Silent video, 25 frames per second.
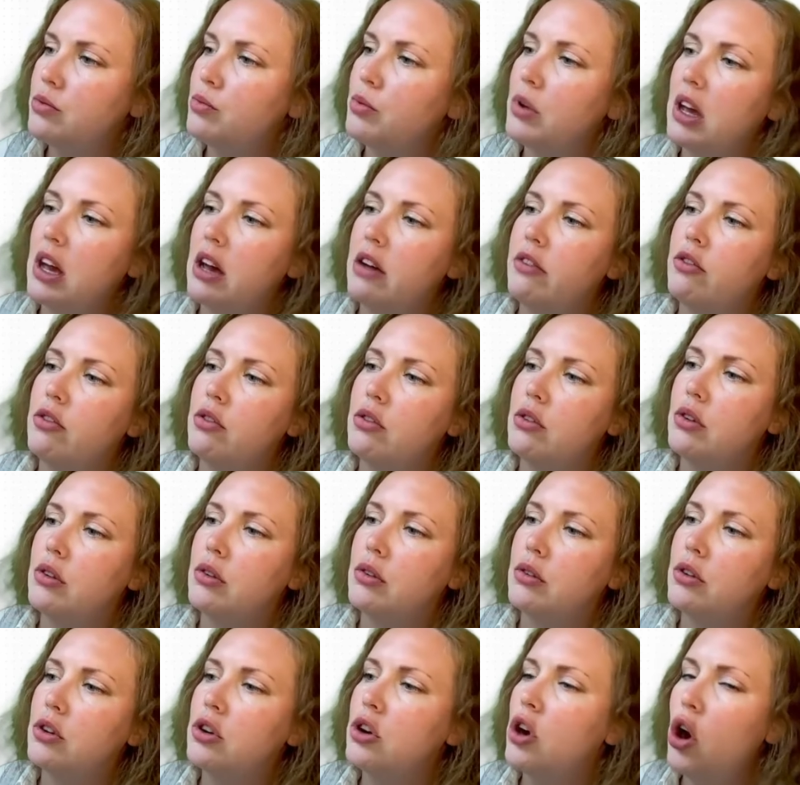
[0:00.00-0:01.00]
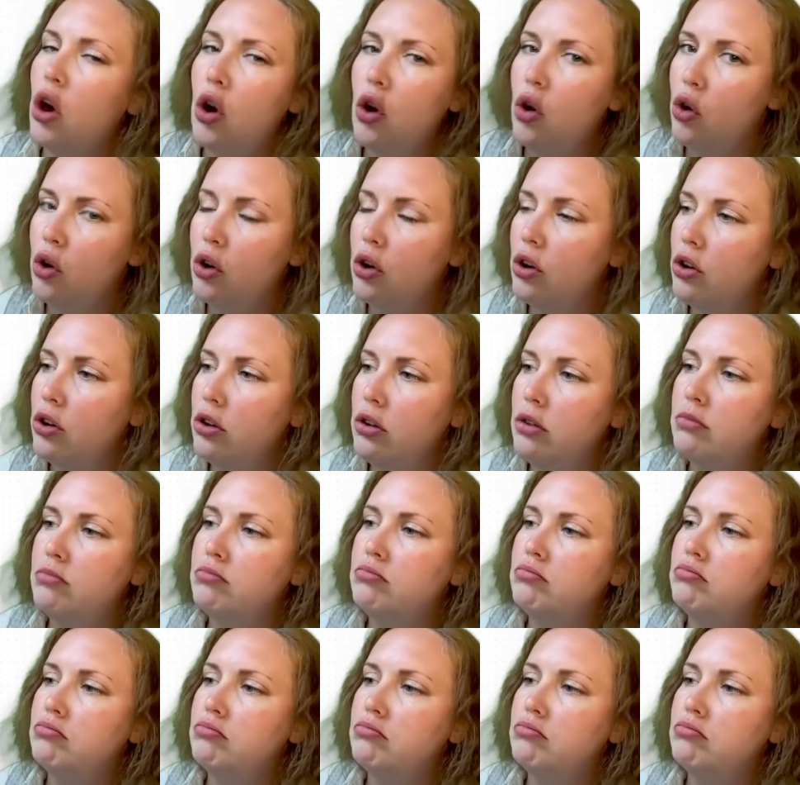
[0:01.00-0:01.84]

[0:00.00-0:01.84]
We have a car,